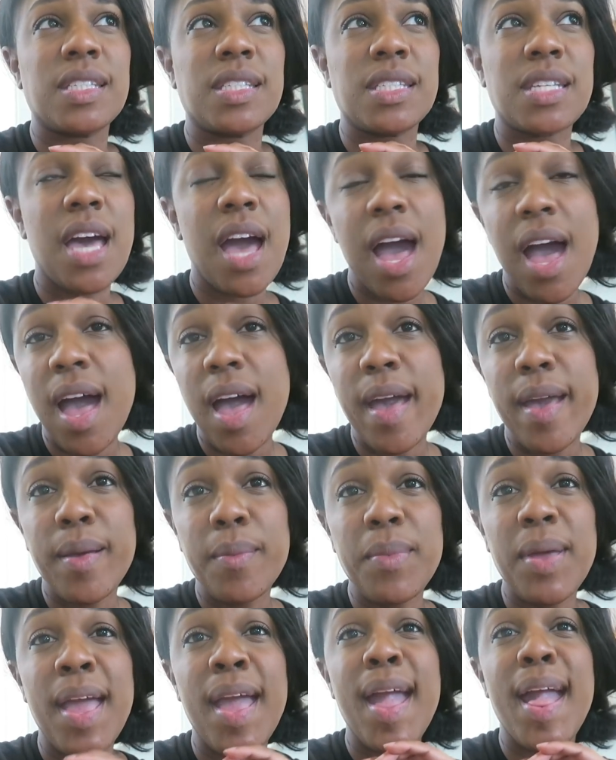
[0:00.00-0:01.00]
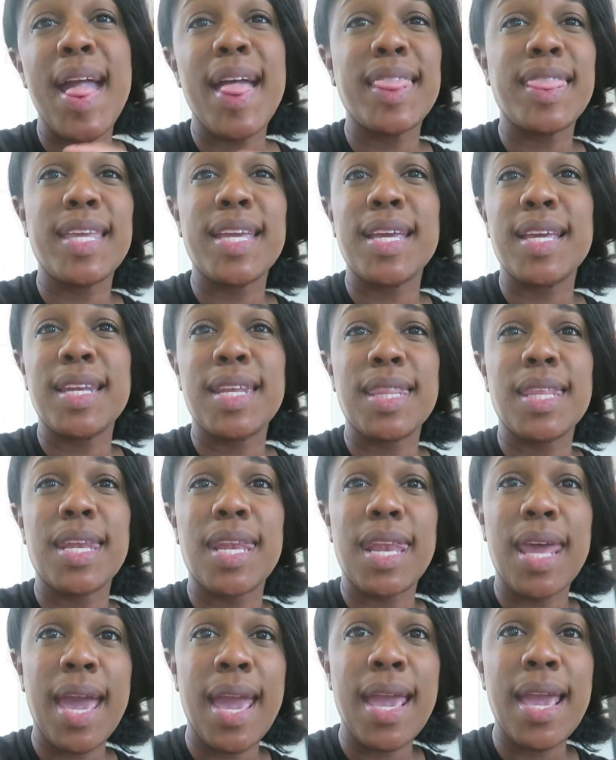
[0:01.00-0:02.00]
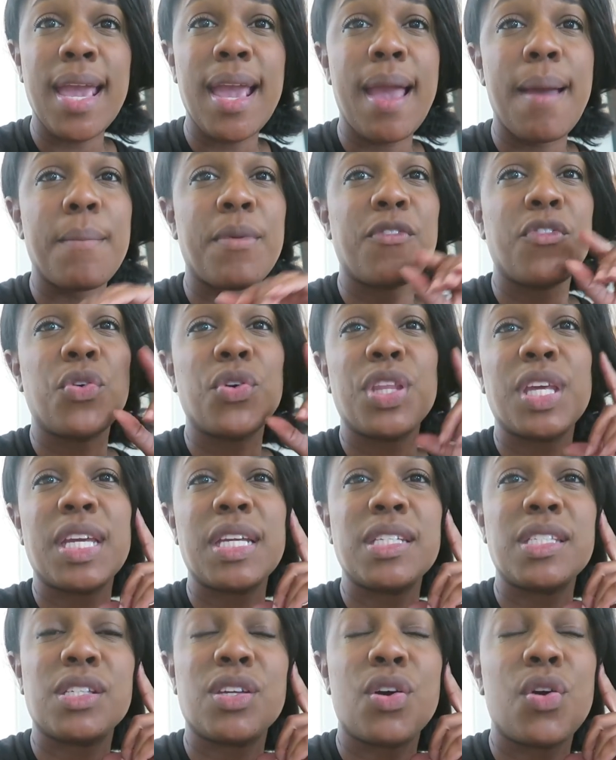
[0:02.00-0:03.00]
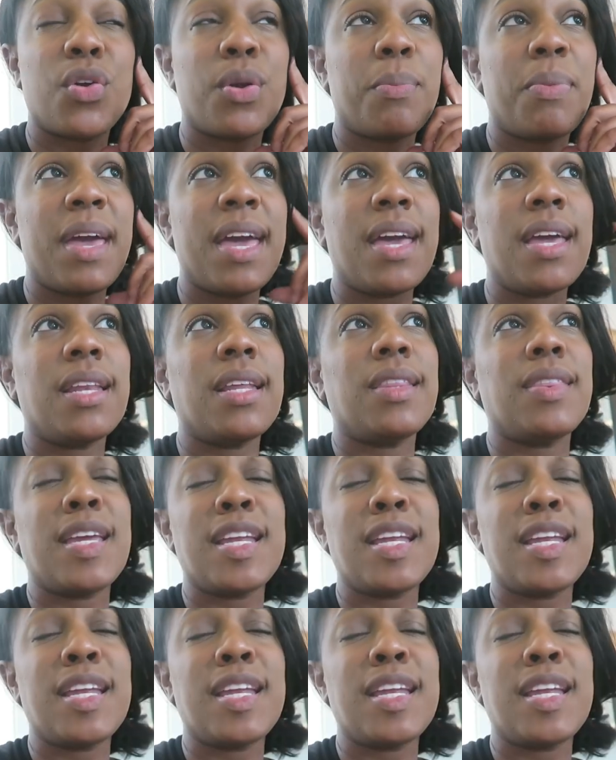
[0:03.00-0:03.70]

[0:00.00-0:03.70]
time at the end of the night and before the kids go to bed.